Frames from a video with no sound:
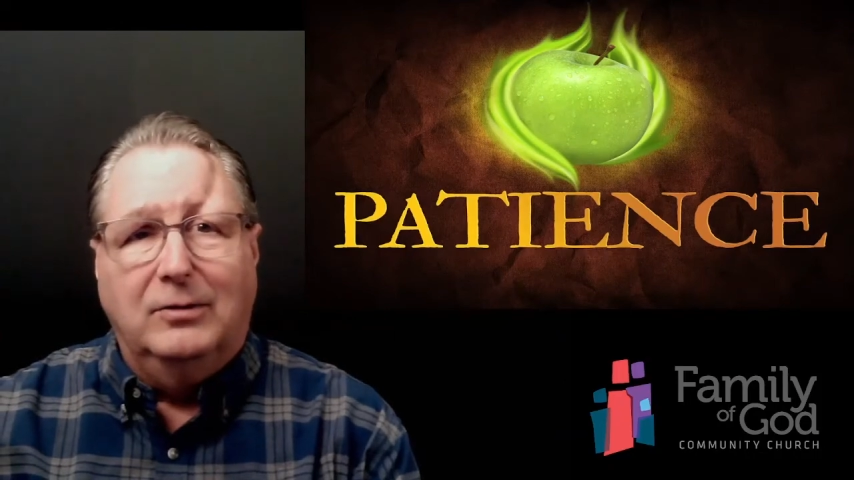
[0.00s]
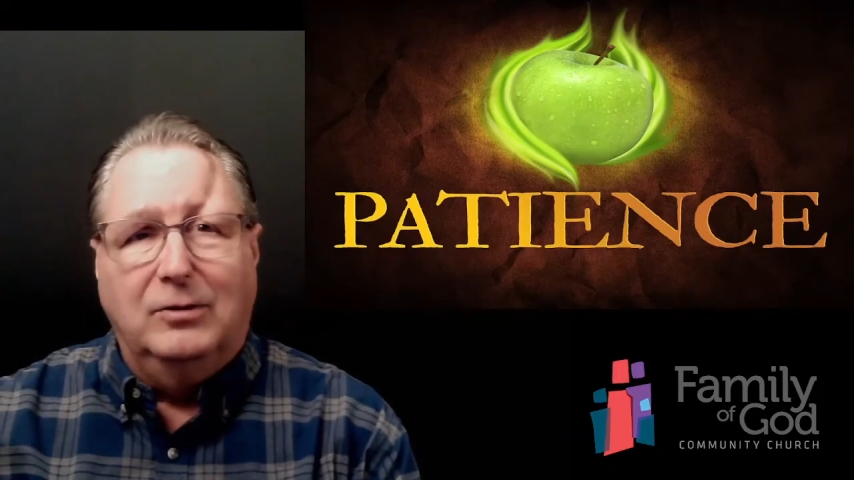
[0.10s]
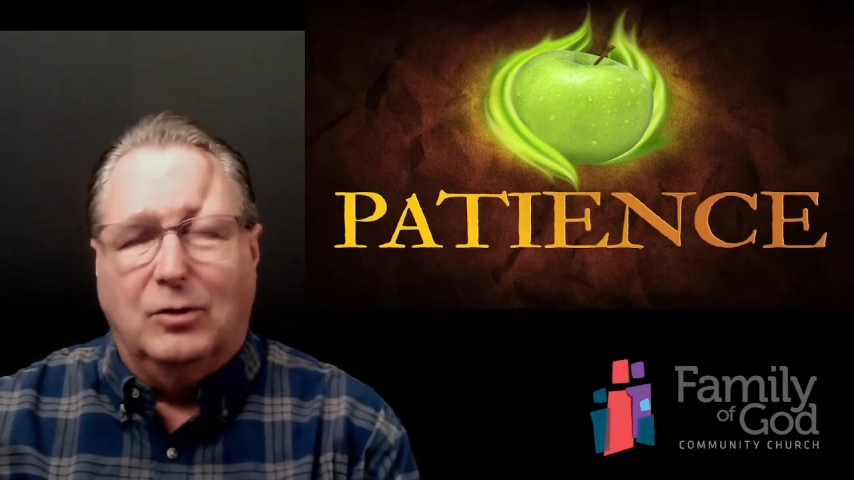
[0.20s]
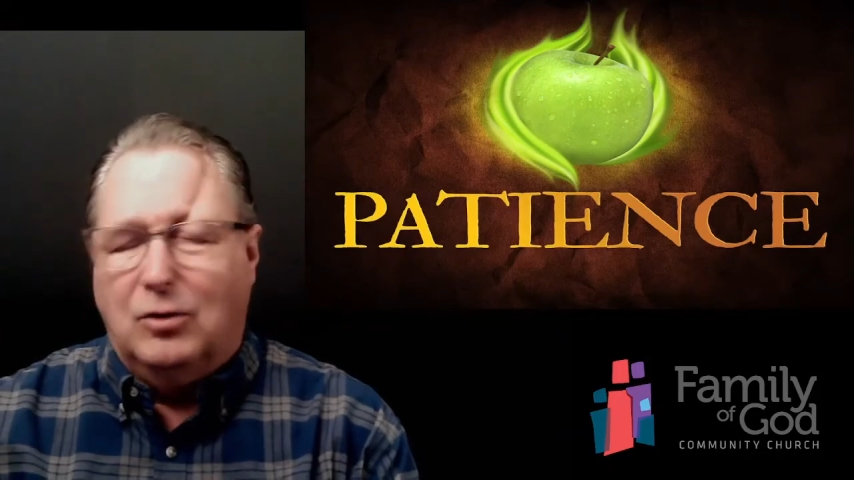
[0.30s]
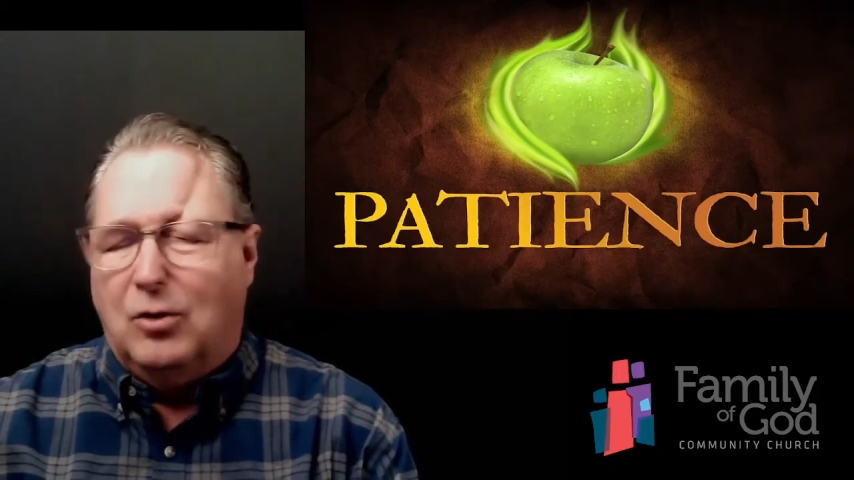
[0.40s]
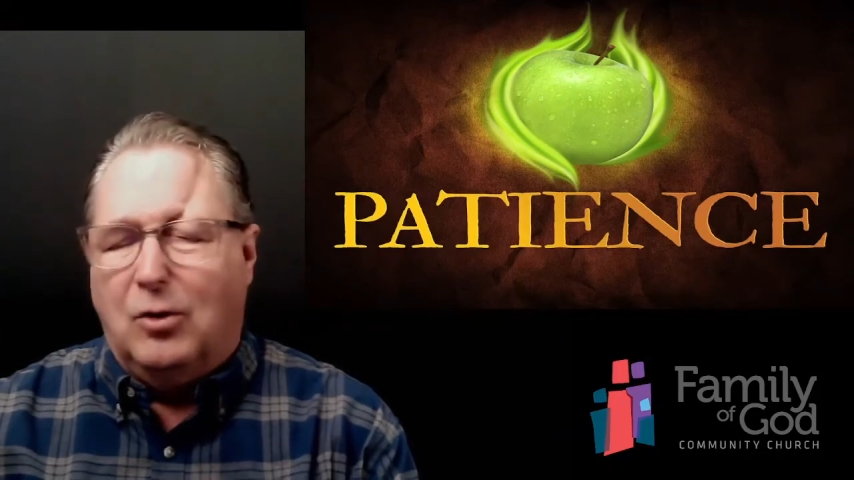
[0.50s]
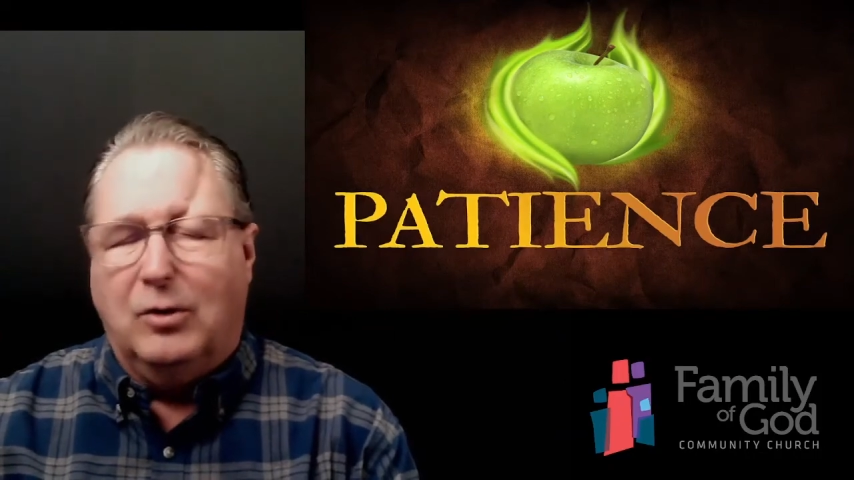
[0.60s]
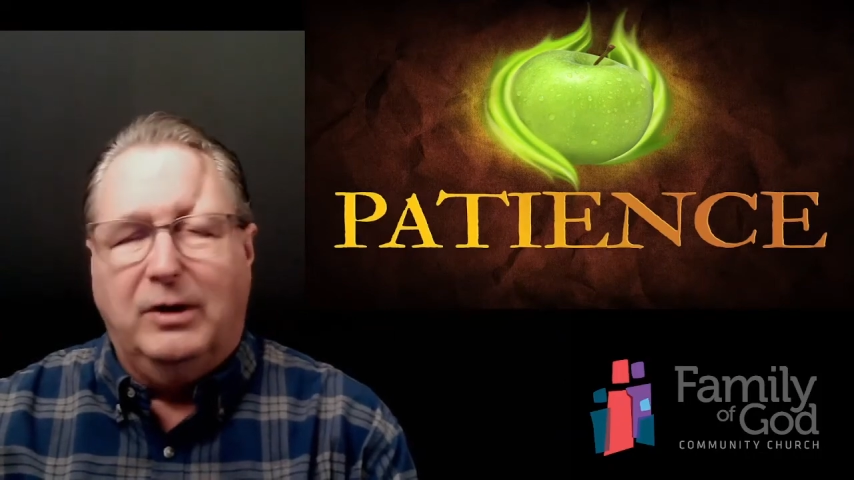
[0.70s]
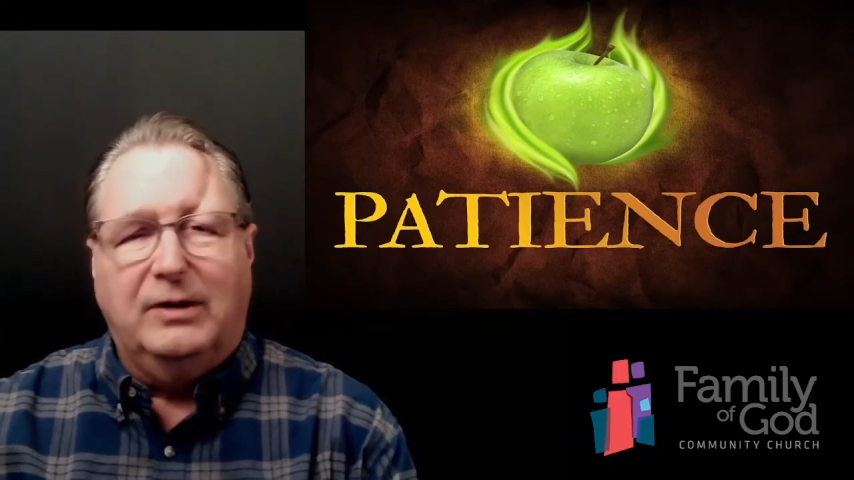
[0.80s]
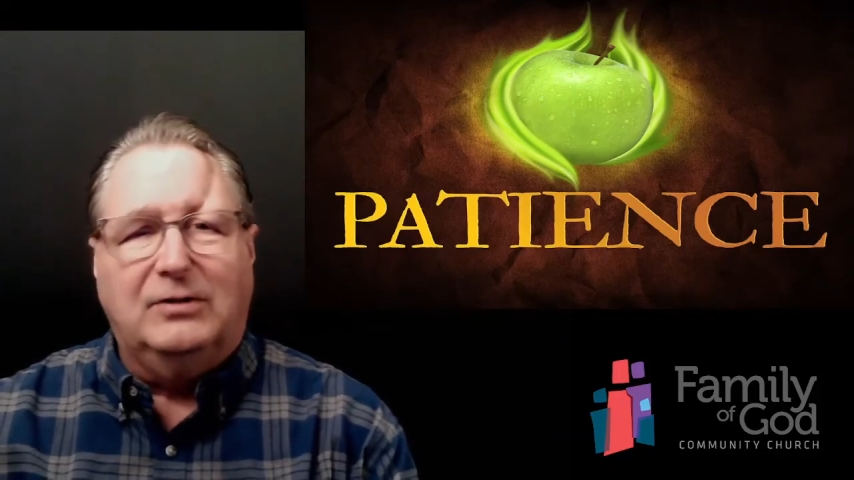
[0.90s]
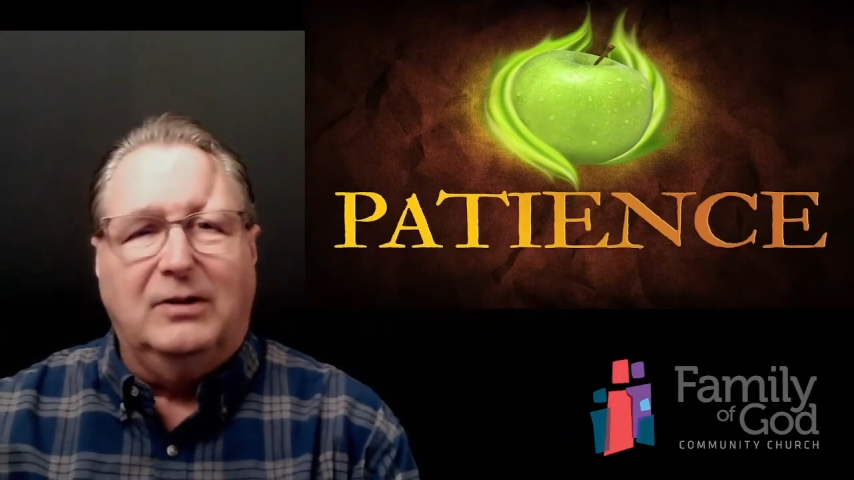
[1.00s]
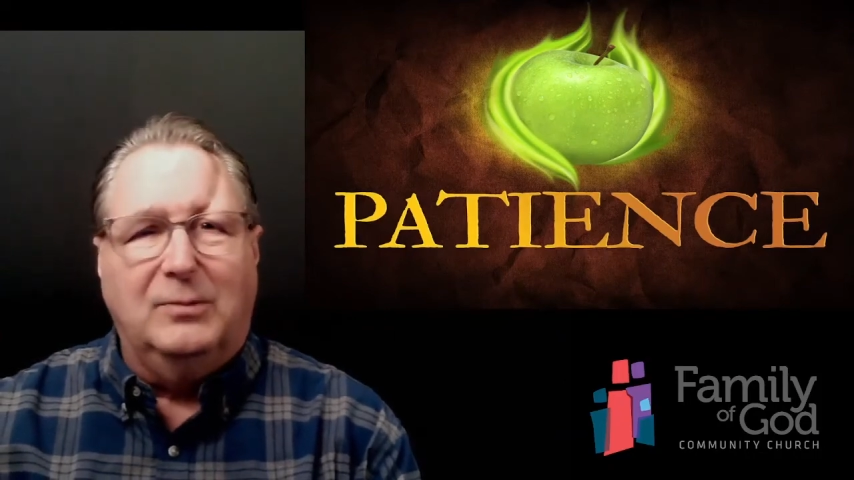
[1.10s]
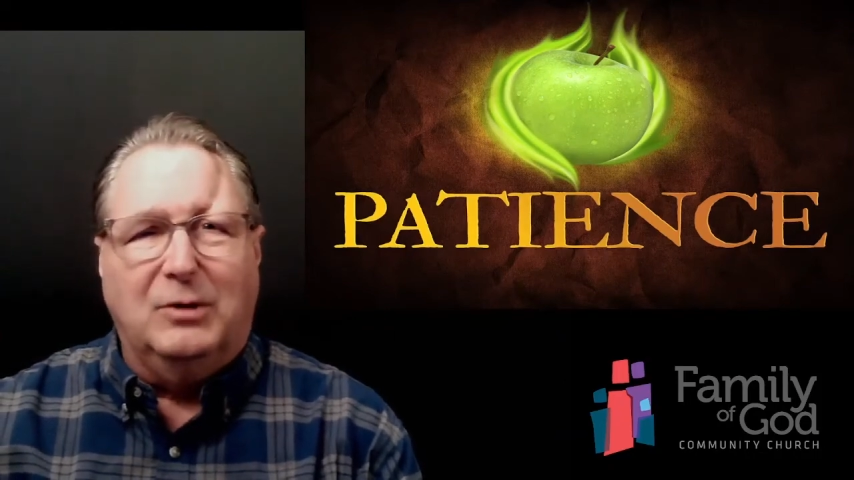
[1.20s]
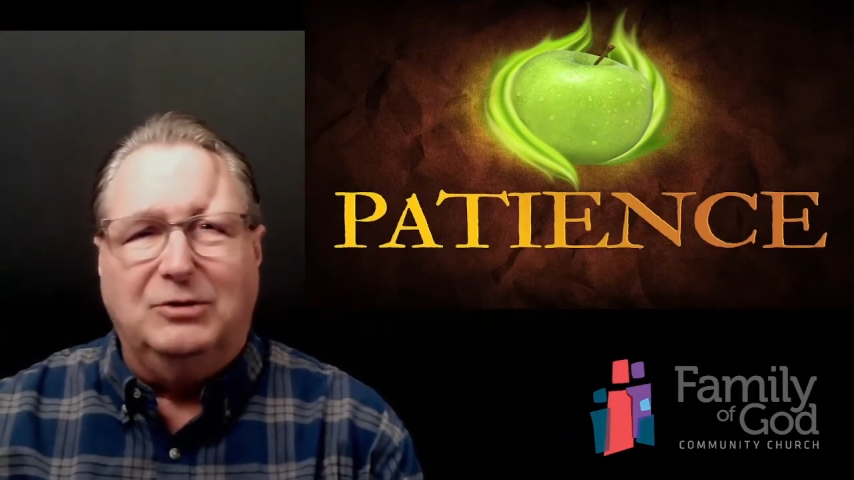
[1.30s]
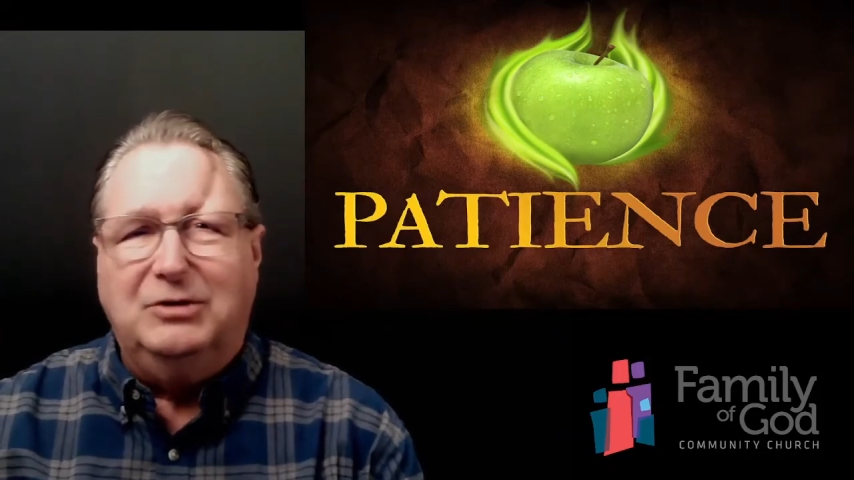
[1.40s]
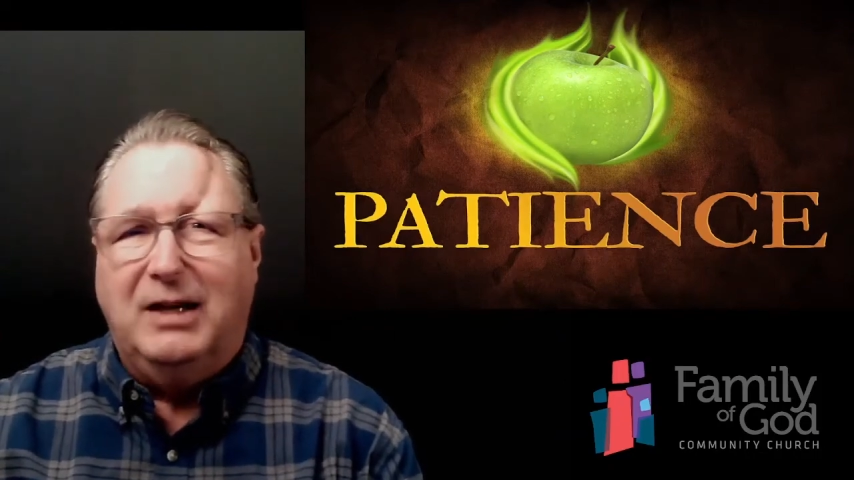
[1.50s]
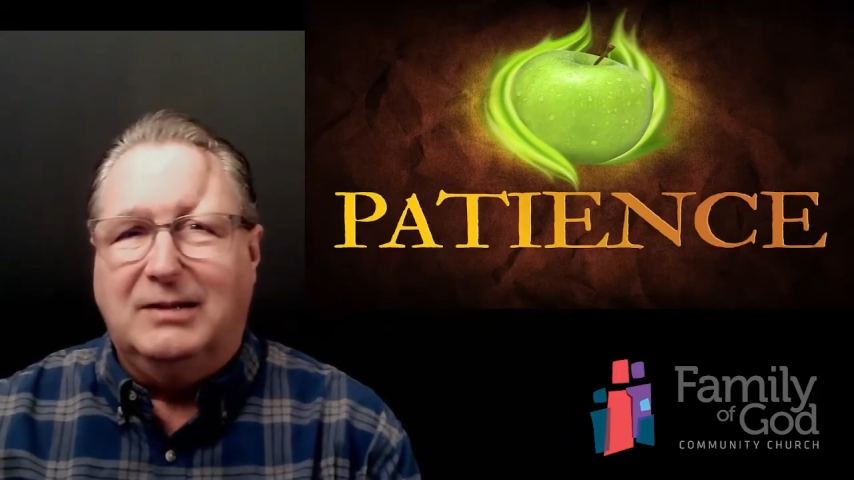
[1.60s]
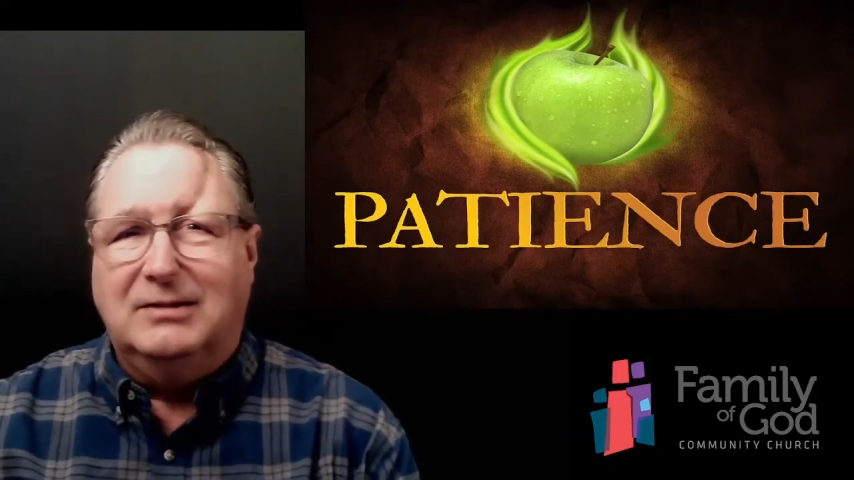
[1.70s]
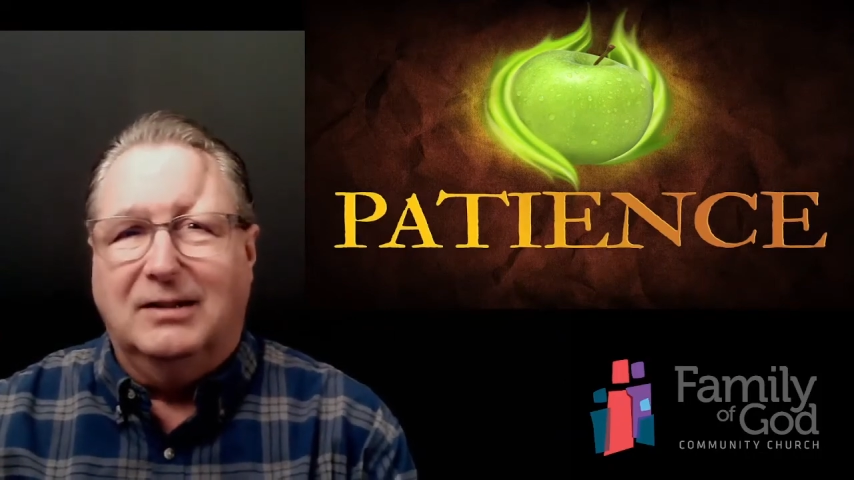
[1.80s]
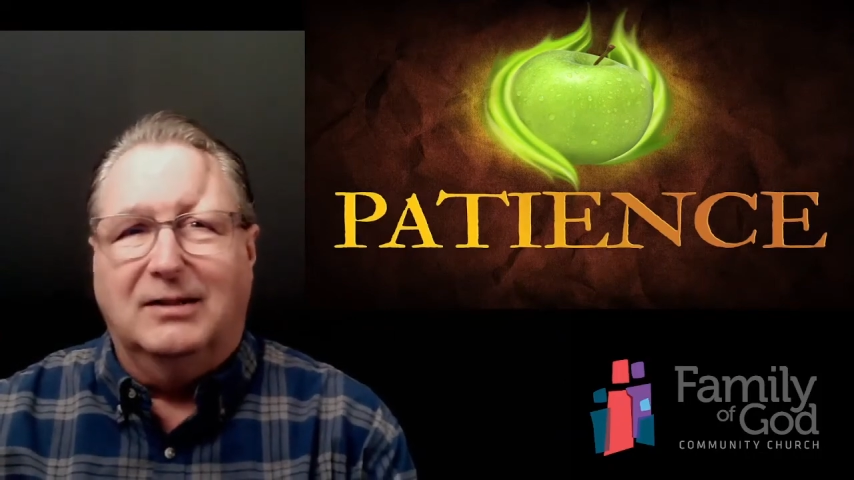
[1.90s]
You gloriously,
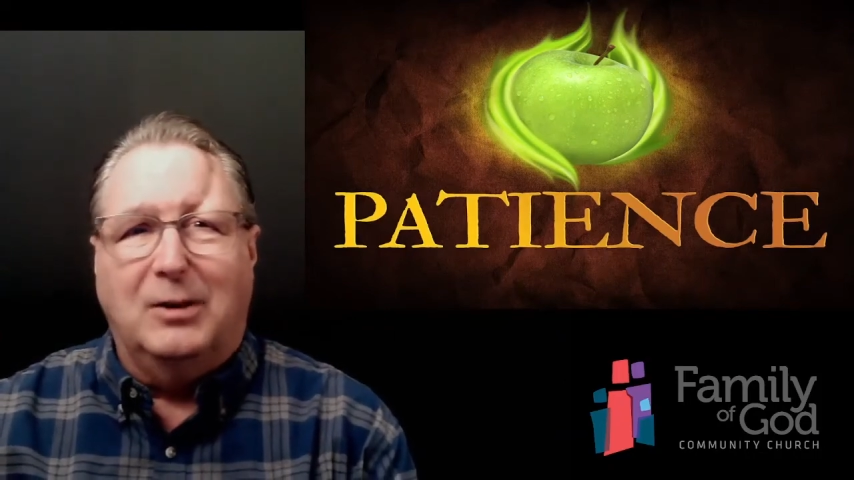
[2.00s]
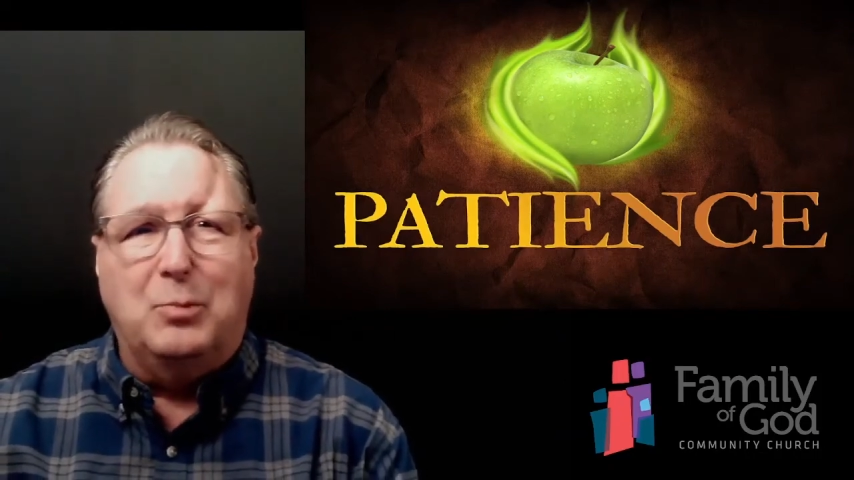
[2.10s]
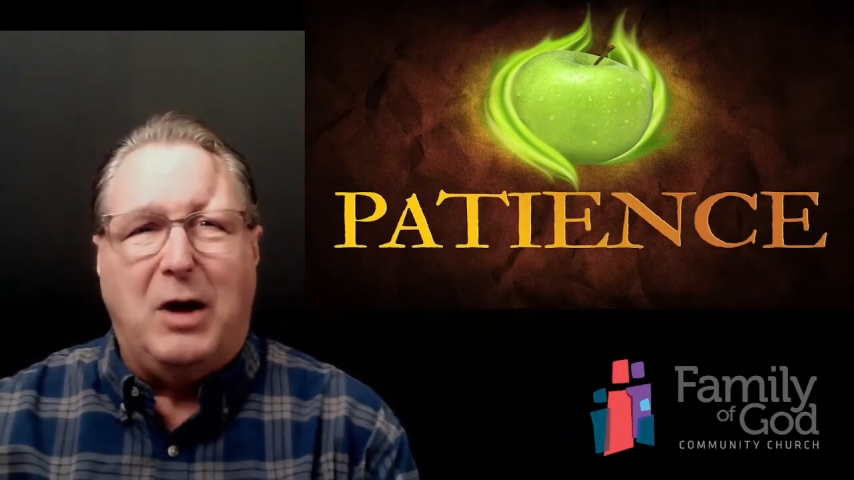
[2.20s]
majestically,